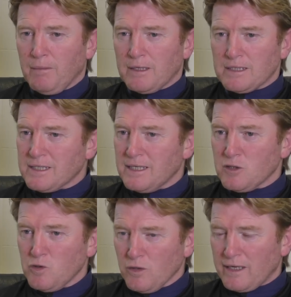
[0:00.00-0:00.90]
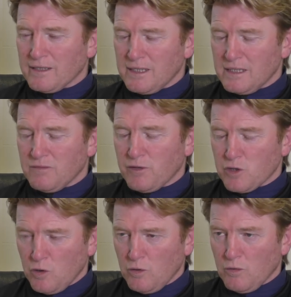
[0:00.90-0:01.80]
As I say, there's no guarantees of a
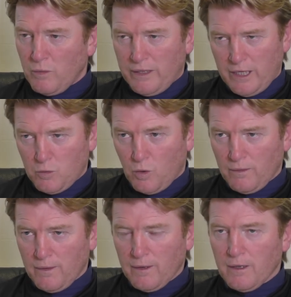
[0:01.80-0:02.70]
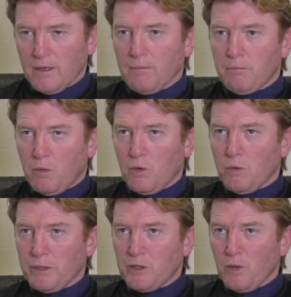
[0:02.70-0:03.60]
result. We need one, but we
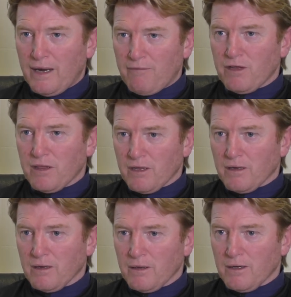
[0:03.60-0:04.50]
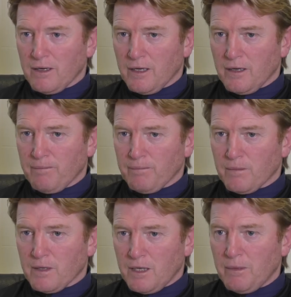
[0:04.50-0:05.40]
will be doing everything,
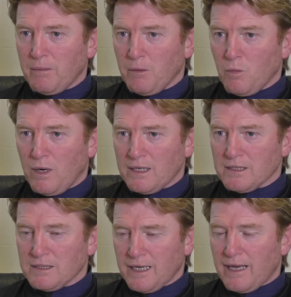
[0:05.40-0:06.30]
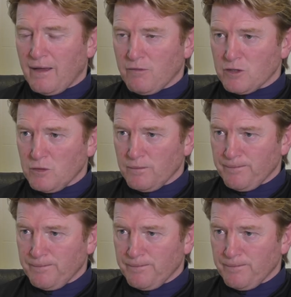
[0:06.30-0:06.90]
commitment-wise, to get that result.